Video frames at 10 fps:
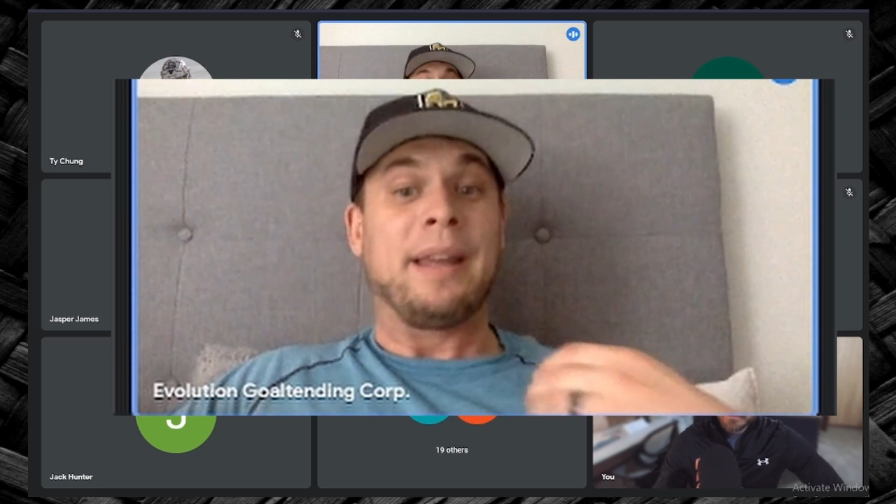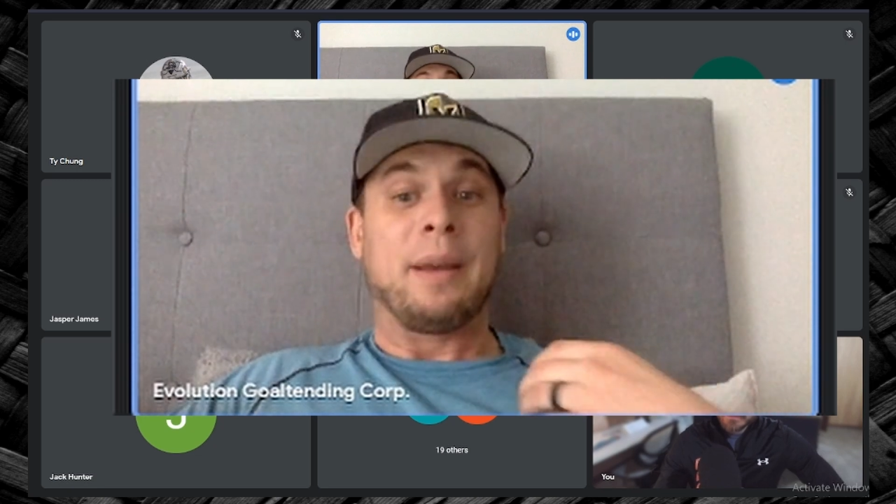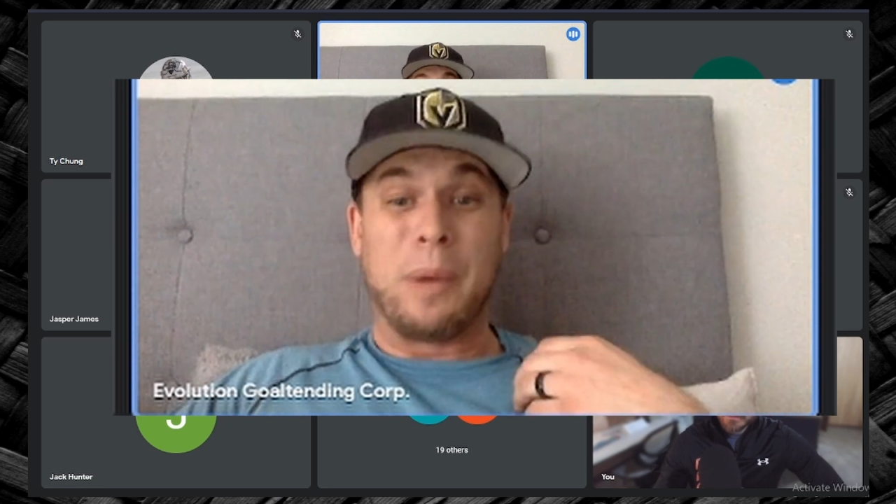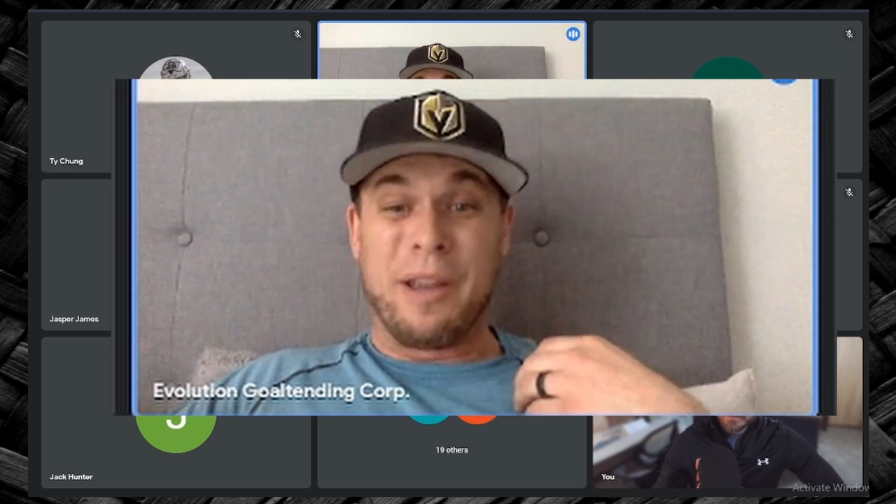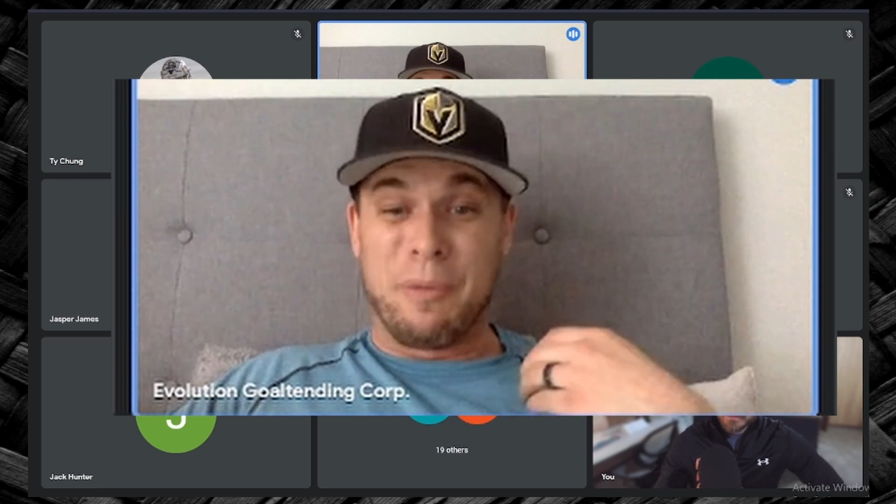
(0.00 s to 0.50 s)

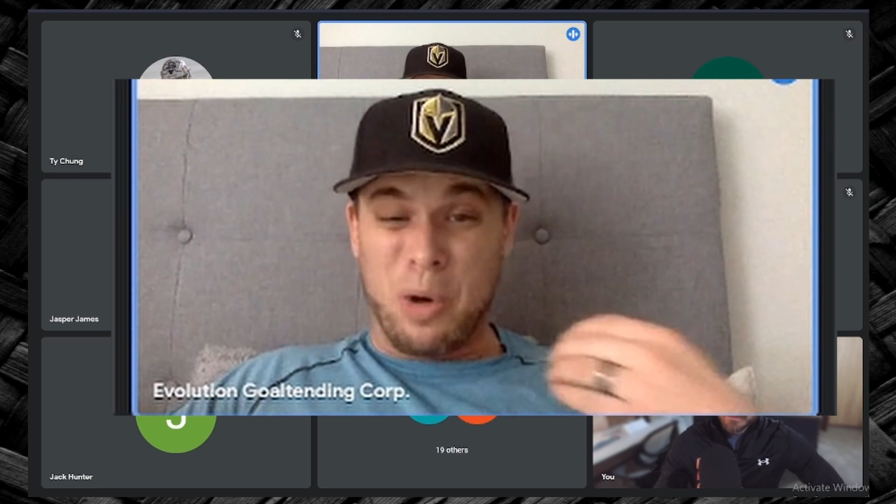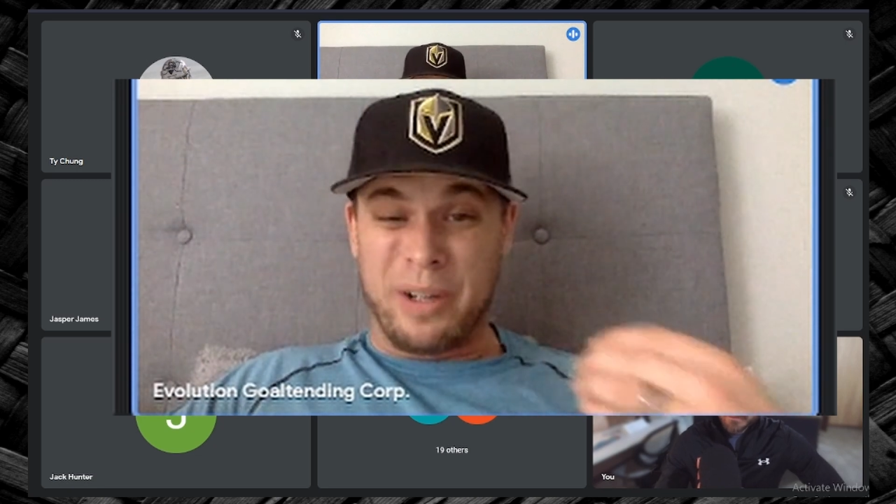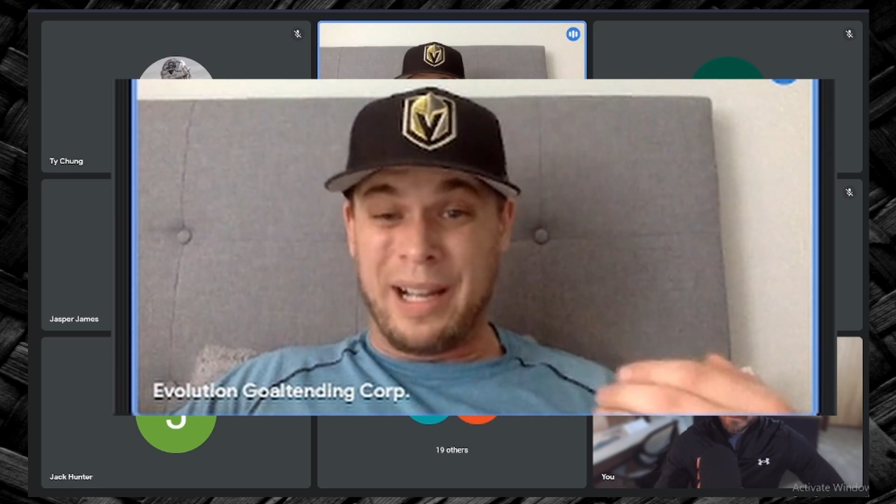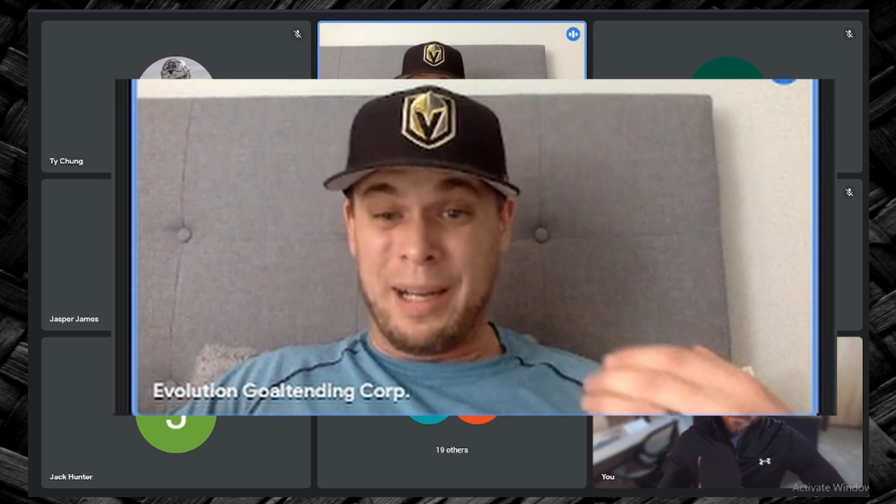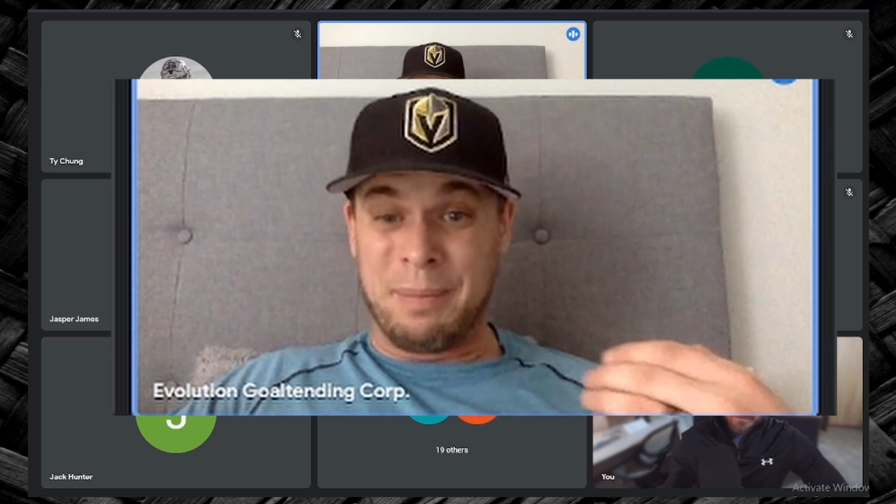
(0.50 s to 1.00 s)
We have more
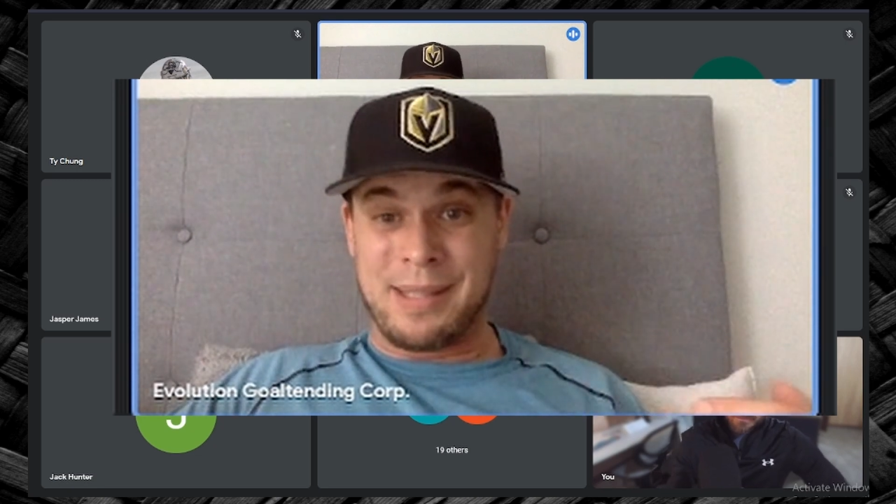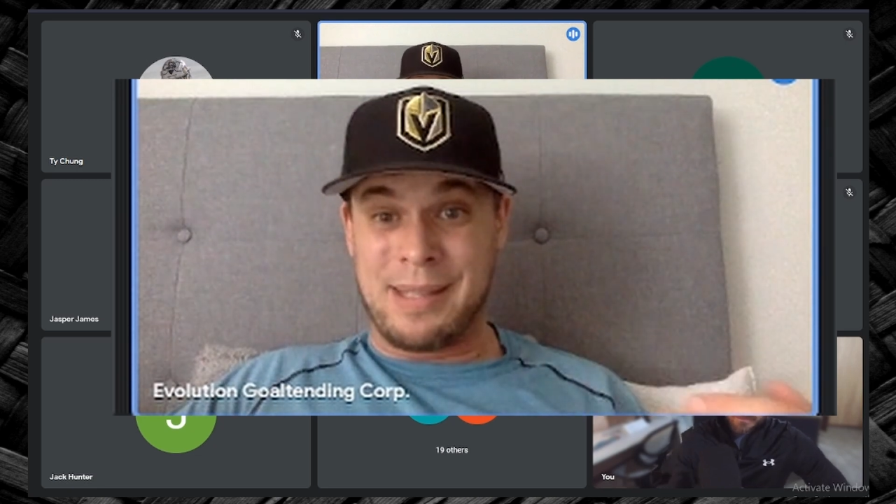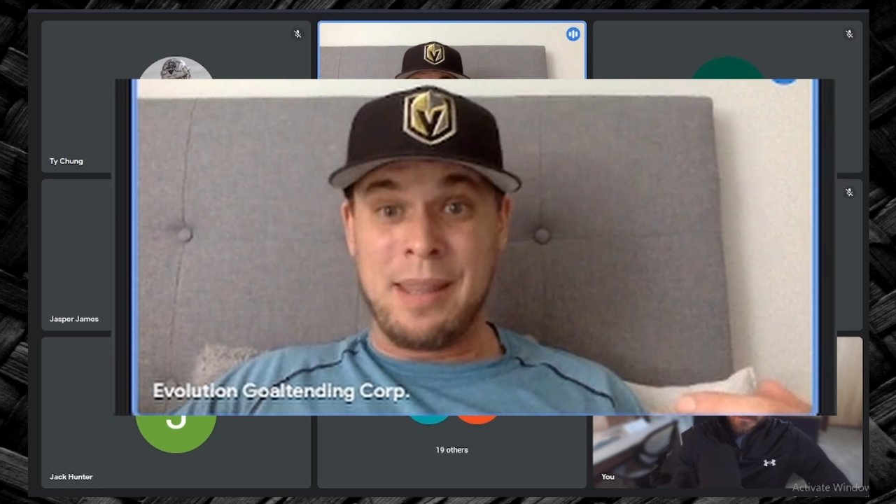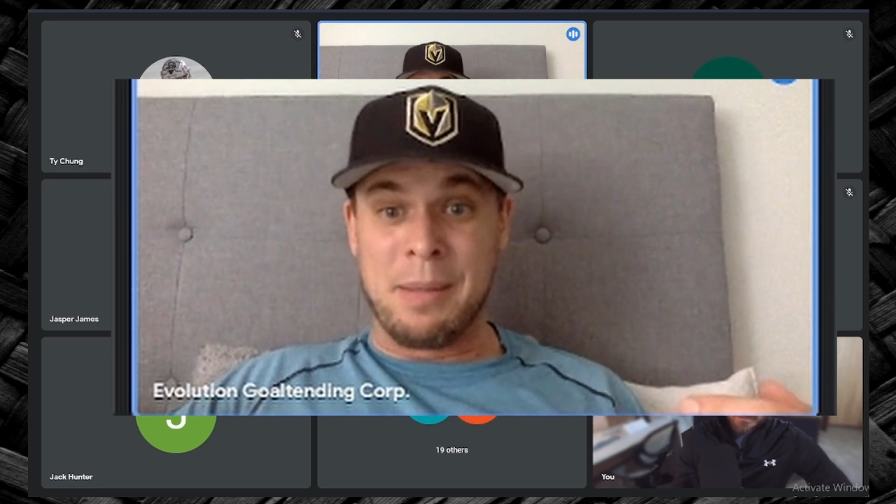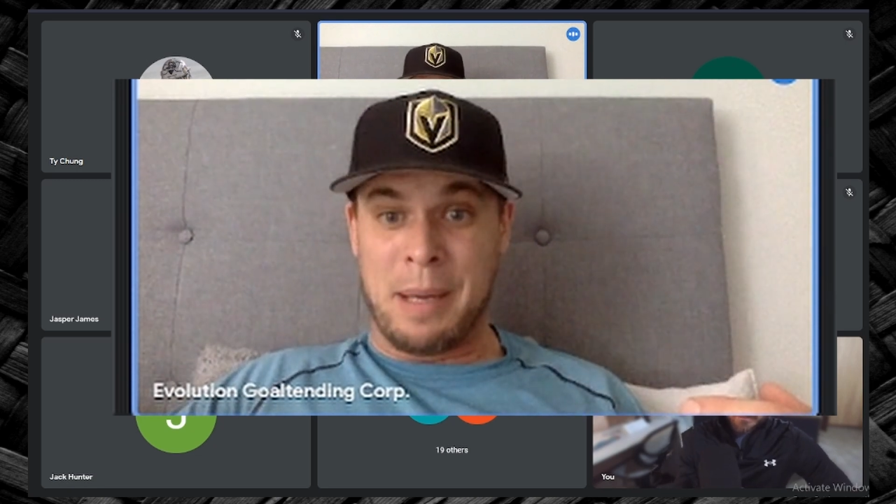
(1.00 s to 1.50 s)
time to
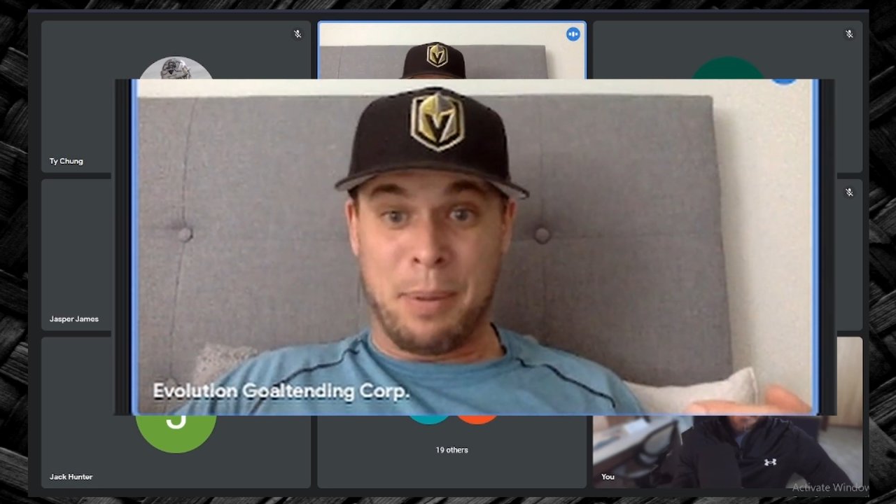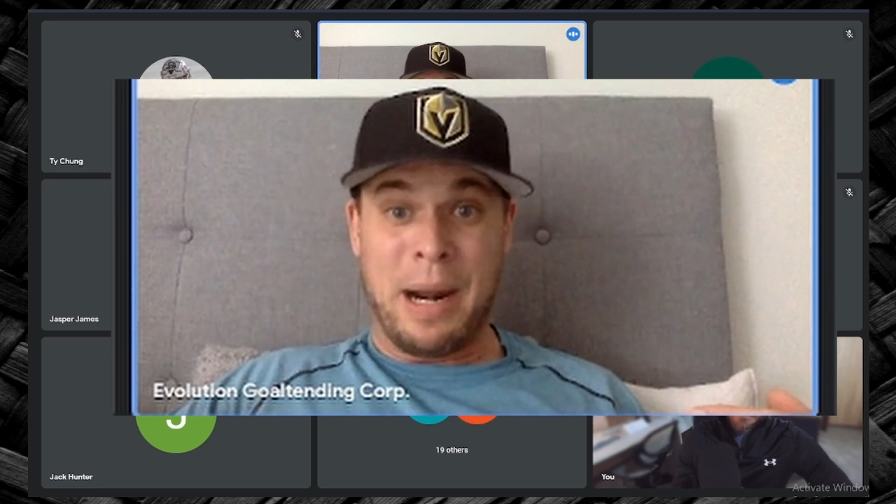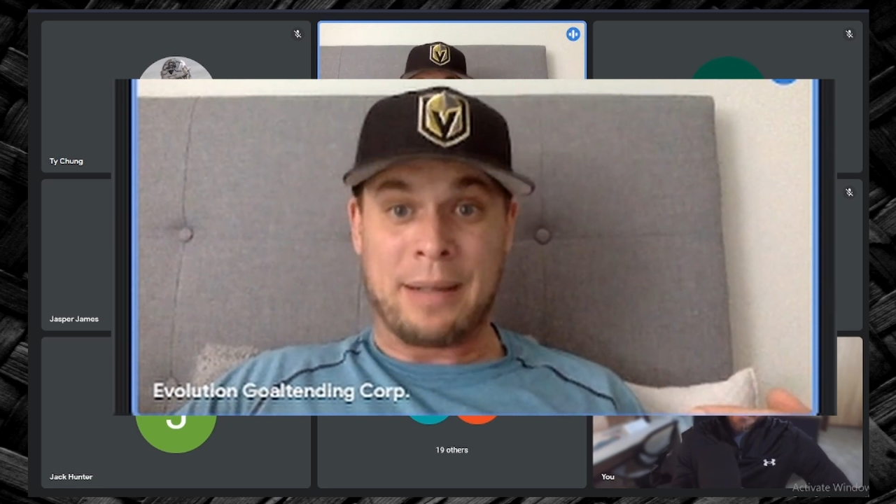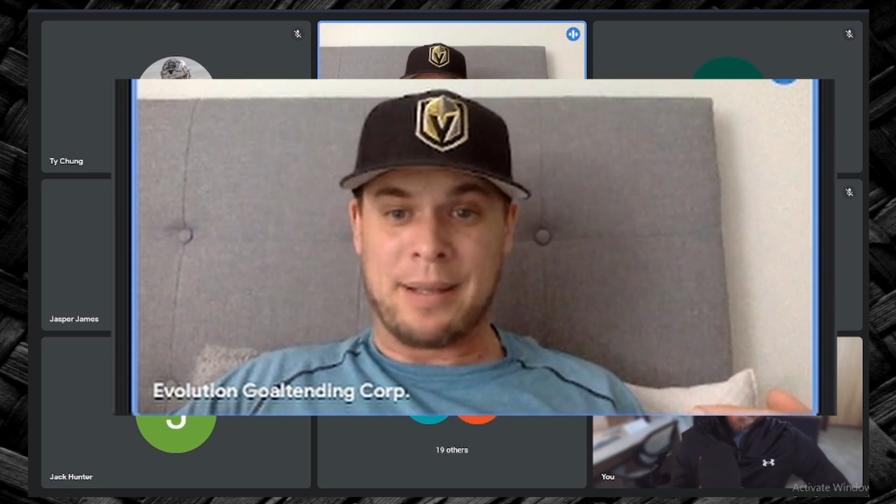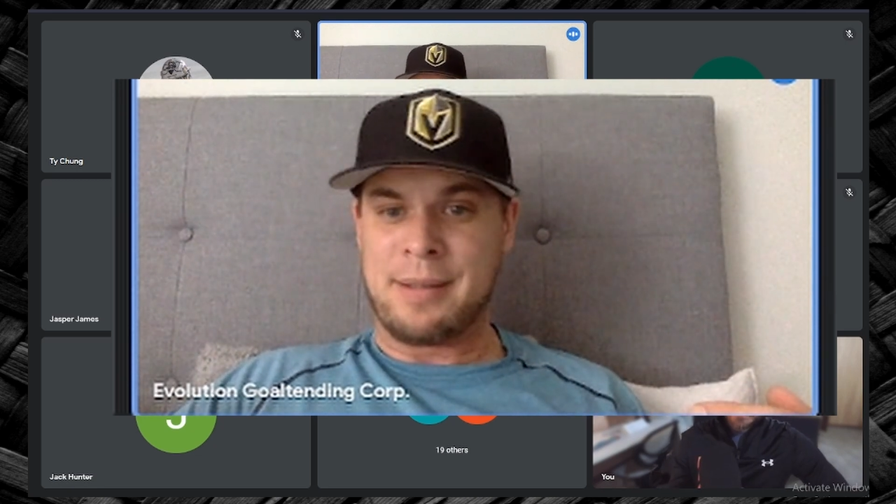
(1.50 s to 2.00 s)
see them at
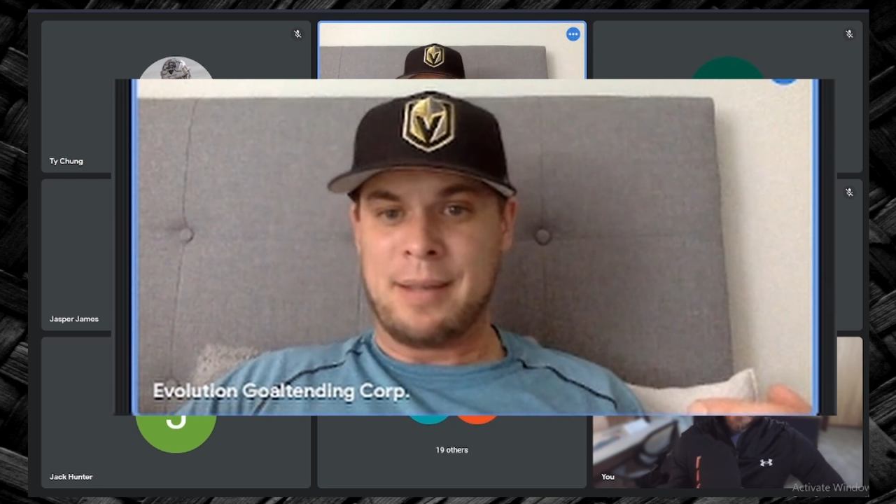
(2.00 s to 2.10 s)
practice.